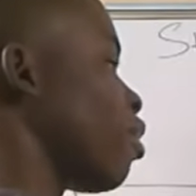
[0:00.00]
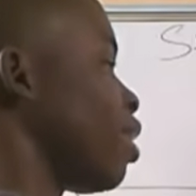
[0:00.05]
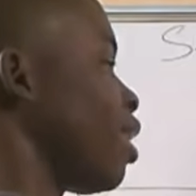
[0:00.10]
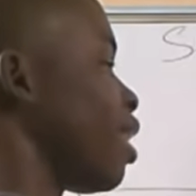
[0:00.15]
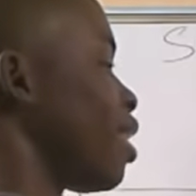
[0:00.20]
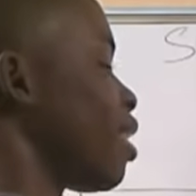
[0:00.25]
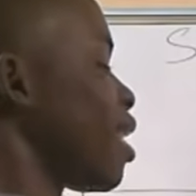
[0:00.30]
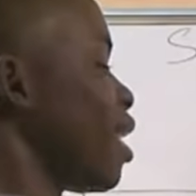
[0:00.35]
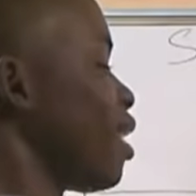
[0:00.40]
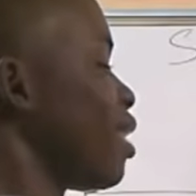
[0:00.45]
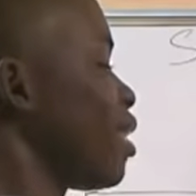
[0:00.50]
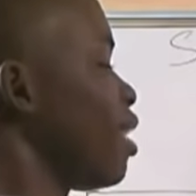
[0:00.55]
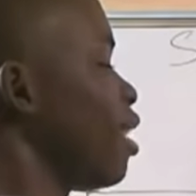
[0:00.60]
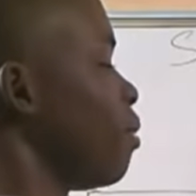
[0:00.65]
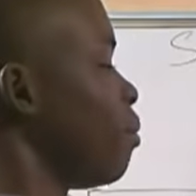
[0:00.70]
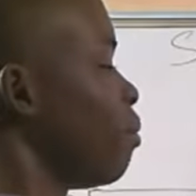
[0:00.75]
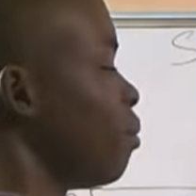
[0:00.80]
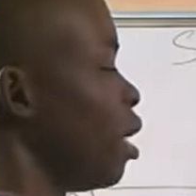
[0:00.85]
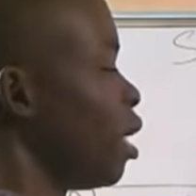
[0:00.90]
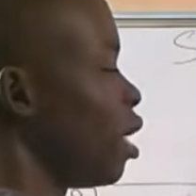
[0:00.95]
the dry
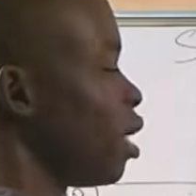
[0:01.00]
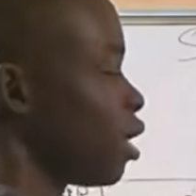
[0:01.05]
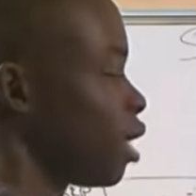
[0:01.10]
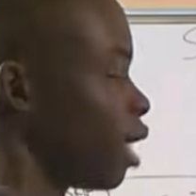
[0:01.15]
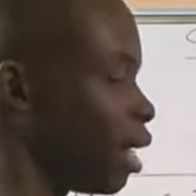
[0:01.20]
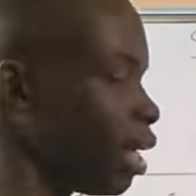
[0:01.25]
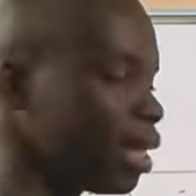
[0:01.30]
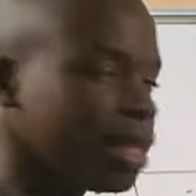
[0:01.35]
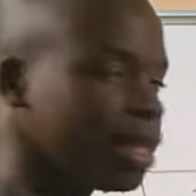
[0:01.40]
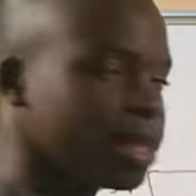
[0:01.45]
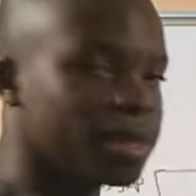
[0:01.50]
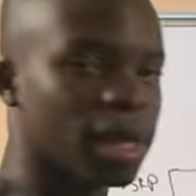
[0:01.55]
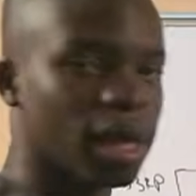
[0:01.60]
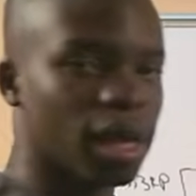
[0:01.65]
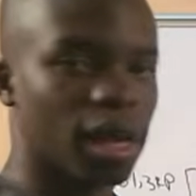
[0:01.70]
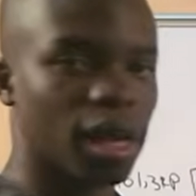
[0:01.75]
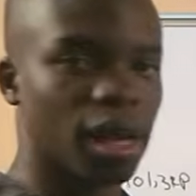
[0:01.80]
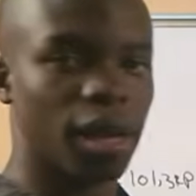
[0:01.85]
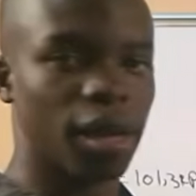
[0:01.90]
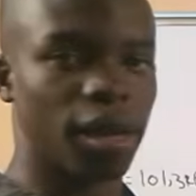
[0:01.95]
steam, there is
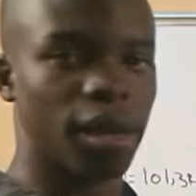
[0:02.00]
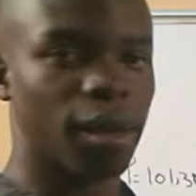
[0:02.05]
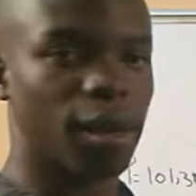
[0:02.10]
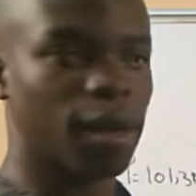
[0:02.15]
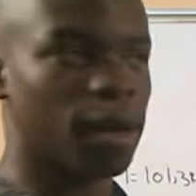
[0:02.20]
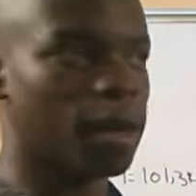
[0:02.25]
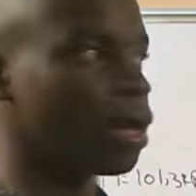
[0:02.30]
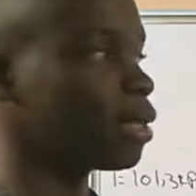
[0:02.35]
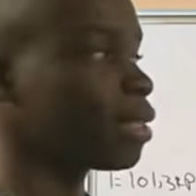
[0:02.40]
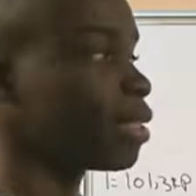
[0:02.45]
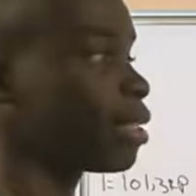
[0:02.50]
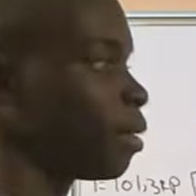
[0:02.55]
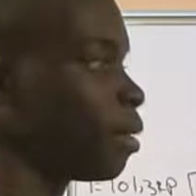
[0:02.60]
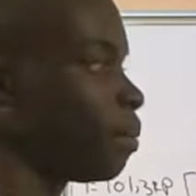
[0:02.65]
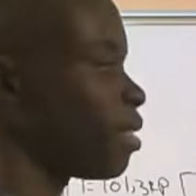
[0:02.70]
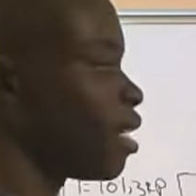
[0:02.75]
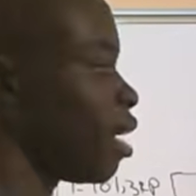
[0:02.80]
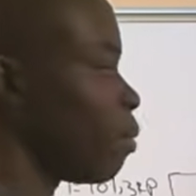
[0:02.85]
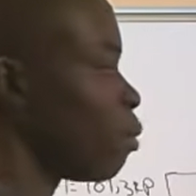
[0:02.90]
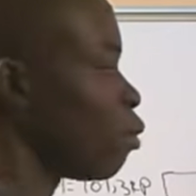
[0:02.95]
a steam
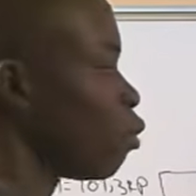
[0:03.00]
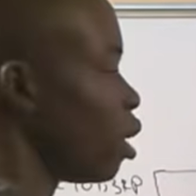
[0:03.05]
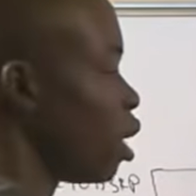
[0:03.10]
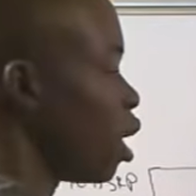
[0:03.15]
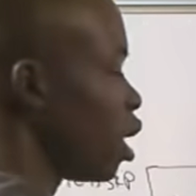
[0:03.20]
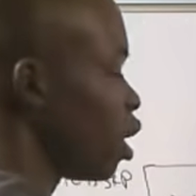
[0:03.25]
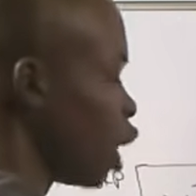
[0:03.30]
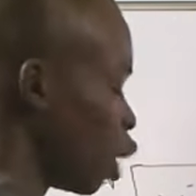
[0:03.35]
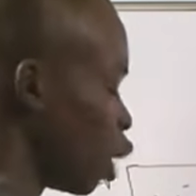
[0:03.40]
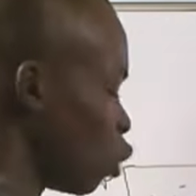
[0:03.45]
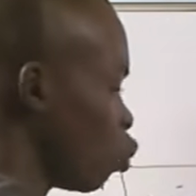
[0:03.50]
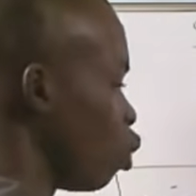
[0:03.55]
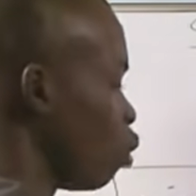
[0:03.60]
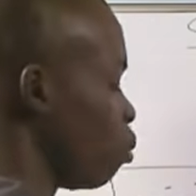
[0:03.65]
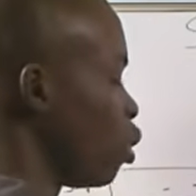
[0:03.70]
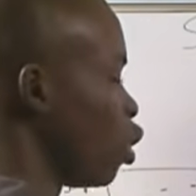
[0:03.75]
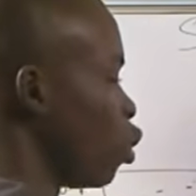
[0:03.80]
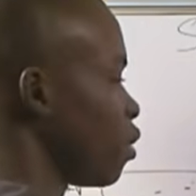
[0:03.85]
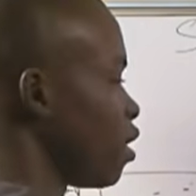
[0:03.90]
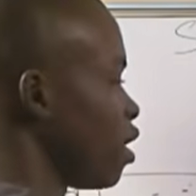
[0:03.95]
table that we'll
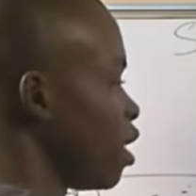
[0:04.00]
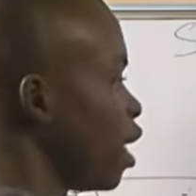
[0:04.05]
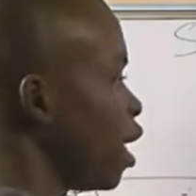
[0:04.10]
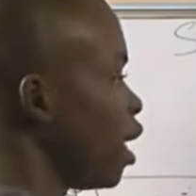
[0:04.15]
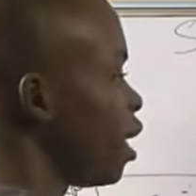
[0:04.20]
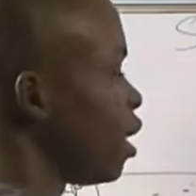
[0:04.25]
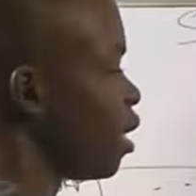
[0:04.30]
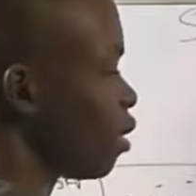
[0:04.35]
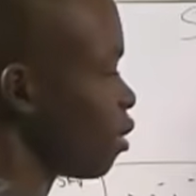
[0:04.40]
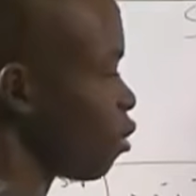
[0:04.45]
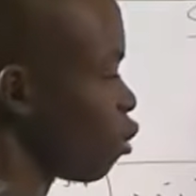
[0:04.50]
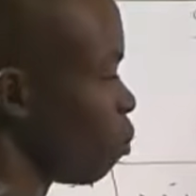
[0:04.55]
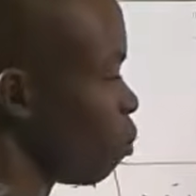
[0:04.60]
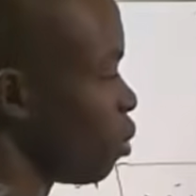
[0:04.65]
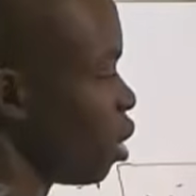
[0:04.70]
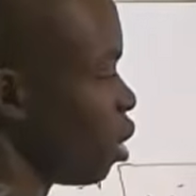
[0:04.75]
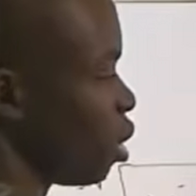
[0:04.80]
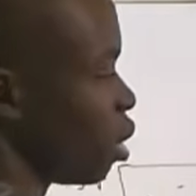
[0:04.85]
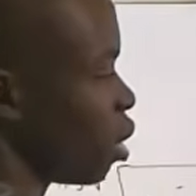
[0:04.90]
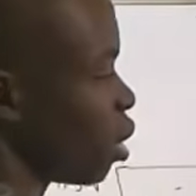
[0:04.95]
be using in this
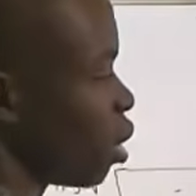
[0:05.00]
topic.